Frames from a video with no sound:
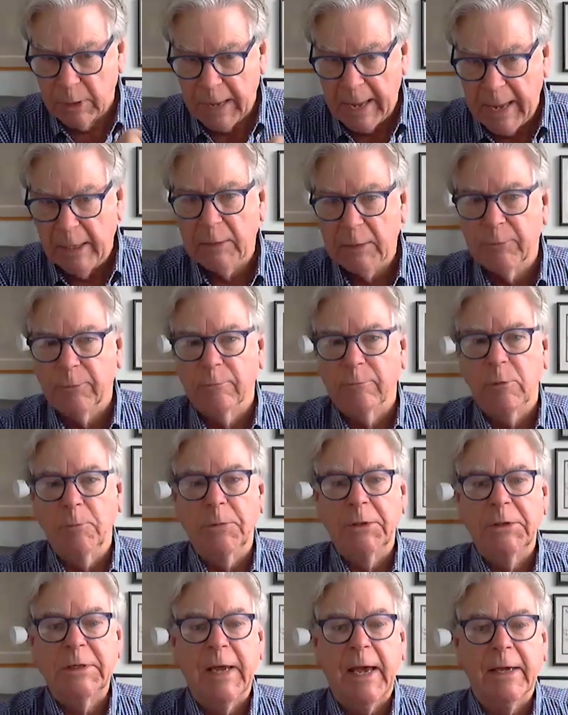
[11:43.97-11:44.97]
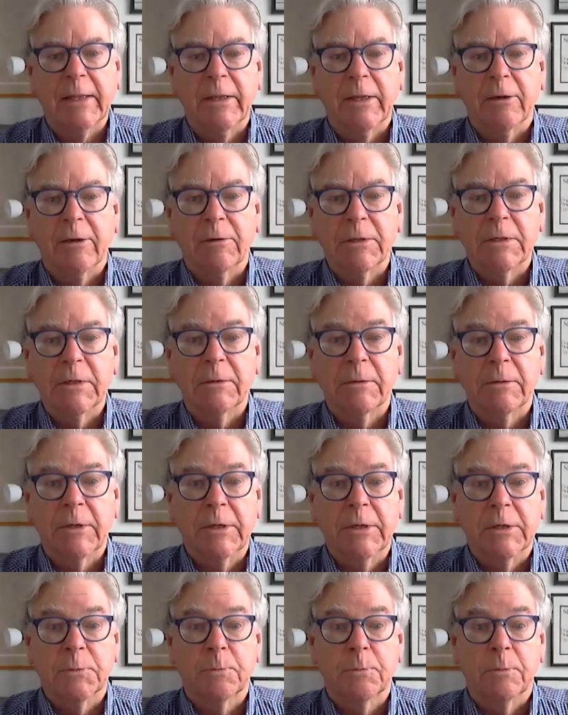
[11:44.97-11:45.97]
hailing for room to tack there is
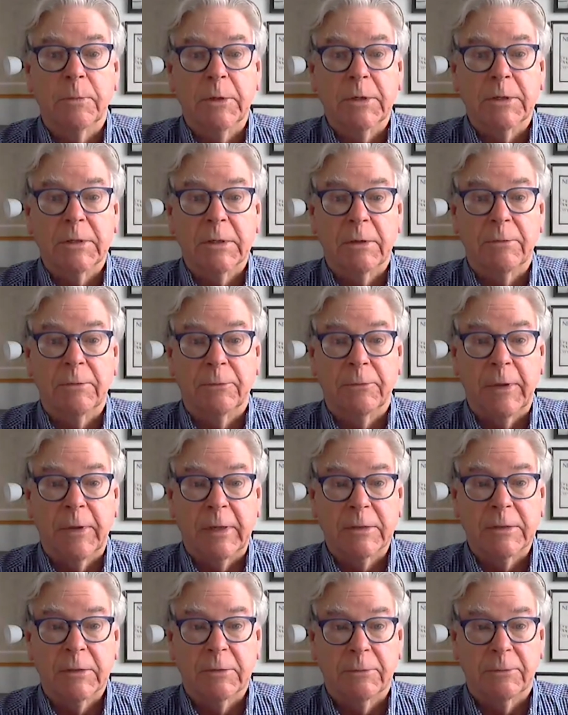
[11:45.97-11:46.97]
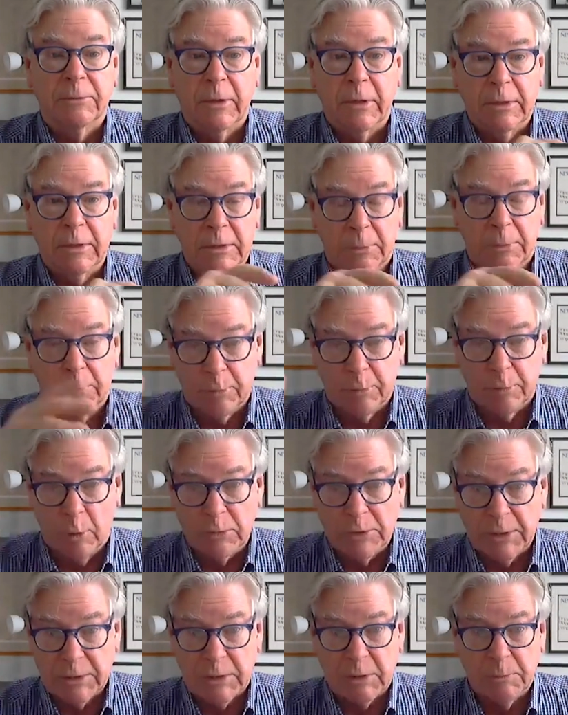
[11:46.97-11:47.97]
an offensive, it's a
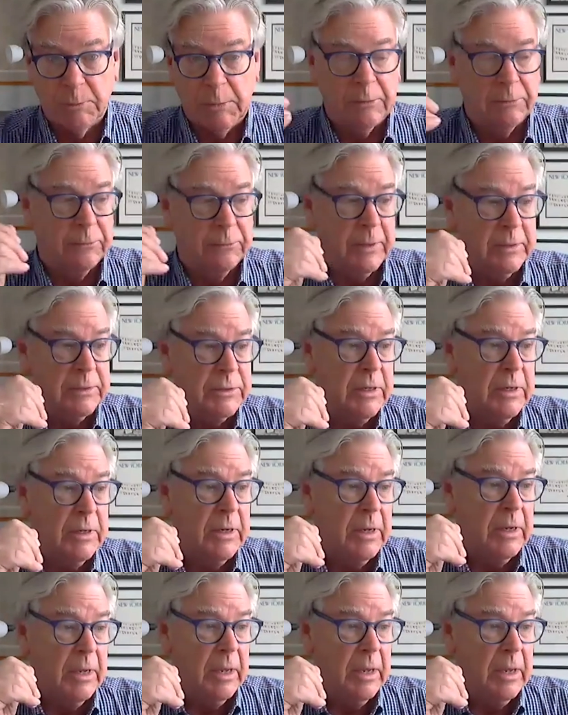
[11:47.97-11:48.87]
protestable offense.